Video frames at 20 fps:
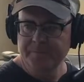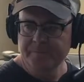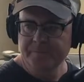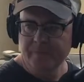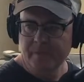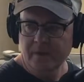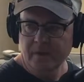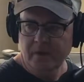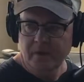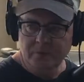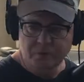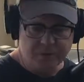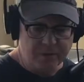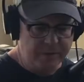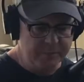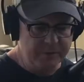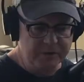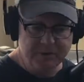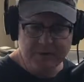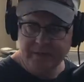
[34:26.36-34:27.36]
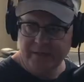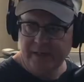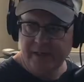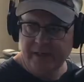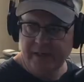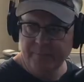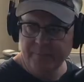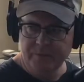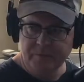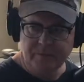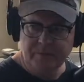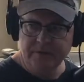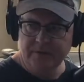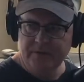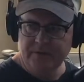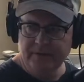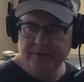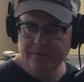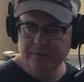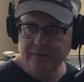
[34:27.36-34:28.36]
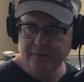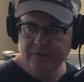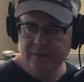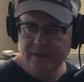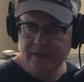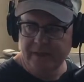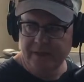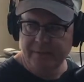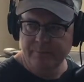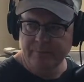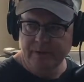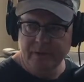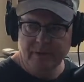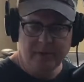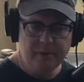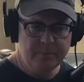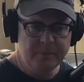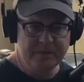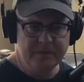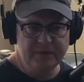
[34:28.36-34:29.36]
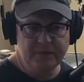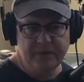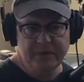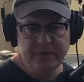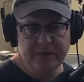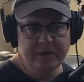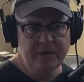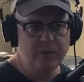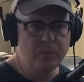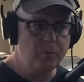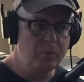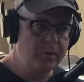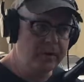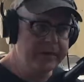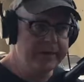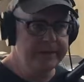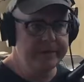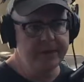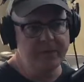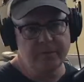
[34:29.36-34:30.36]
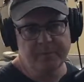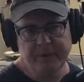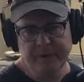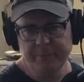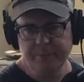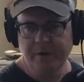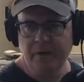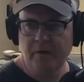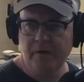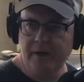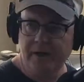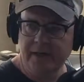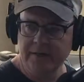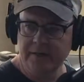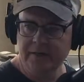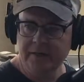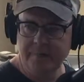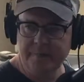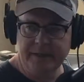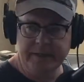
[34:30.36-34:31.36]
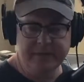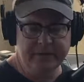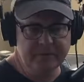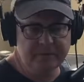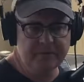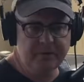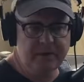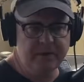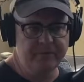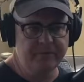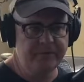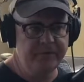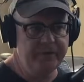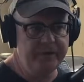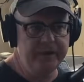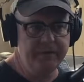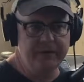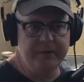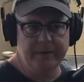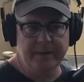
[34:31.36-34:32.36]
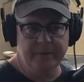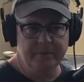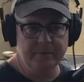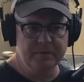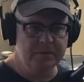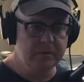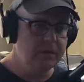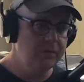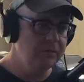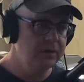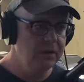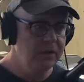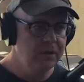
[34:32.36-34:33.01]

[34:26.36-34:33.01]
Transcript: a drummer's time or a singer's time by sitting there working out my parts. I mean, that's not fair to them. So,